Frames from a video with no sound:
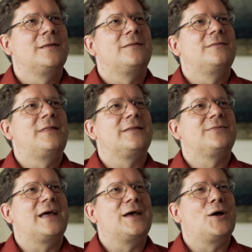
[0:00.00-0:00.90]
that
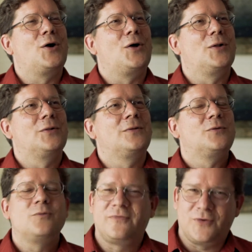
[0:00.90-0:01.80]
they all
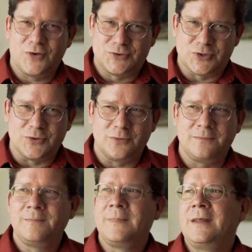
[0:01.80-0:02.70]
refer to
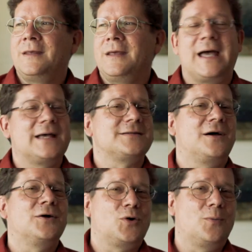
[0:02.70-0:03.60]
as
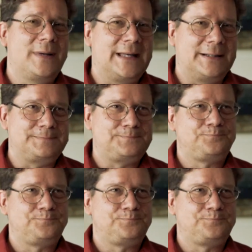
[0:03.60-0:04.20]
Uncle Ben.